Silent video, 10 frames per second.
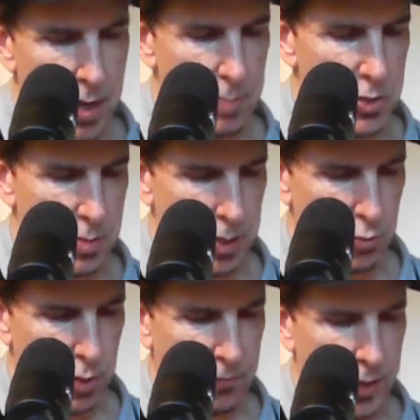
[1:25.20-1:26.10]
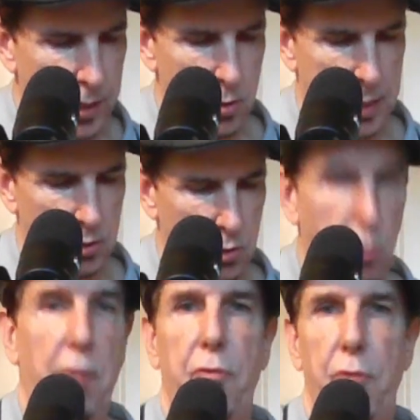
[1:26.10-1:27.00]
I'm using my ring finger at the
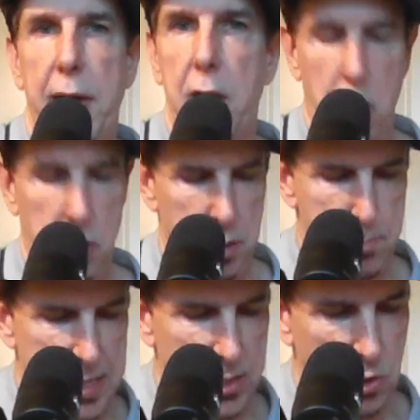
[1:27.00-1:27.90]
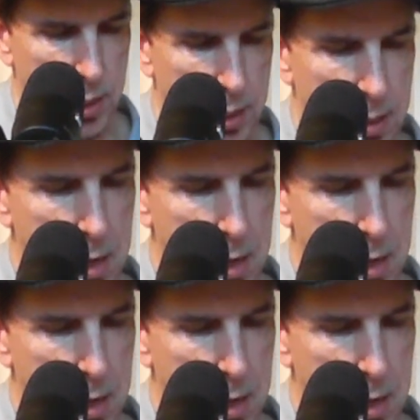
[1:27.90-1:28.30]
12th fret on the B string,